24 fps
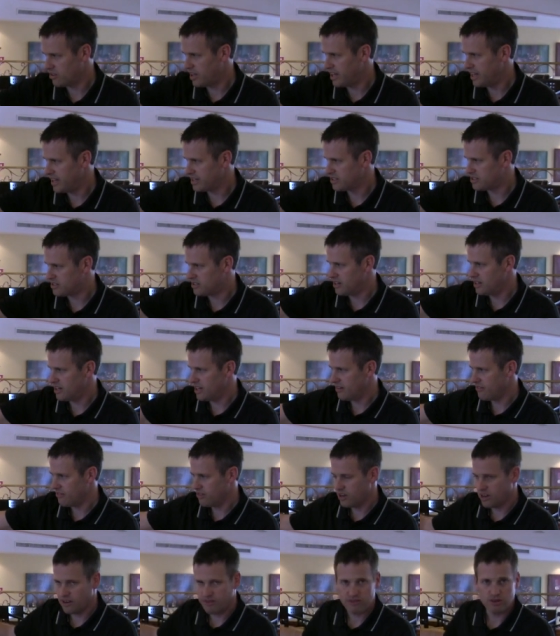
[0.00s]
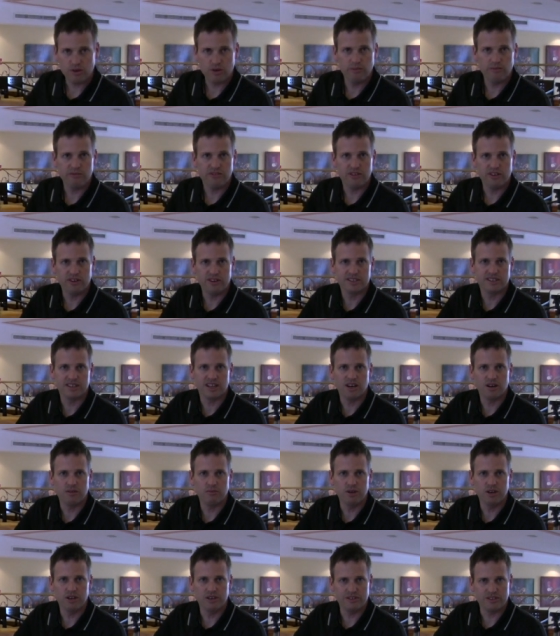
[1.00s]
legs, didn't have enough room for his
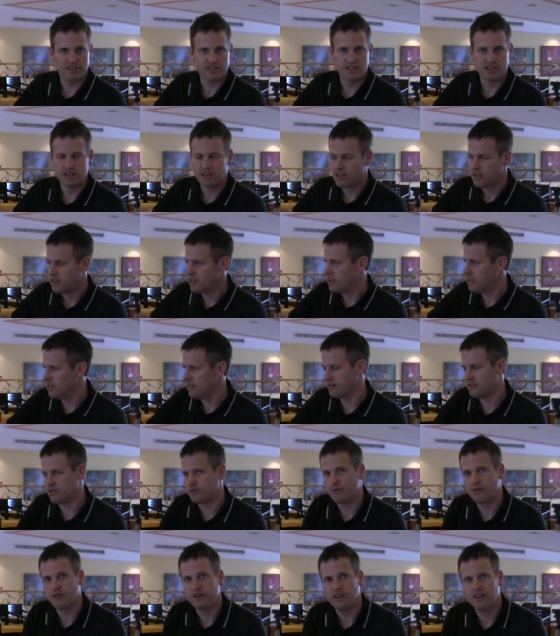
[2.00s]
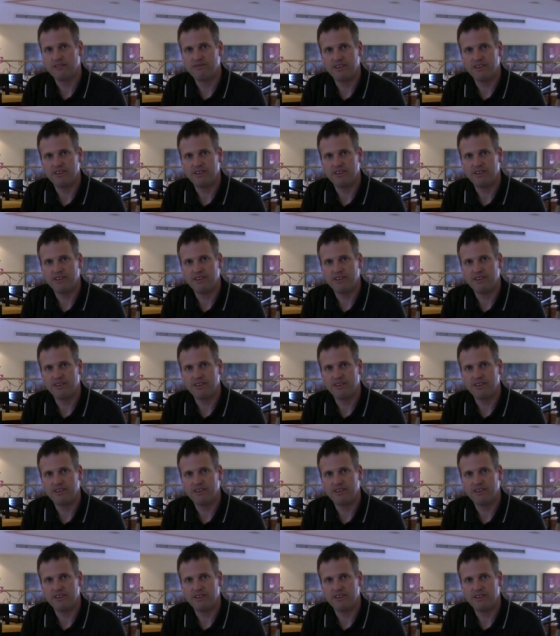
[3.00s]
elbows. And it was really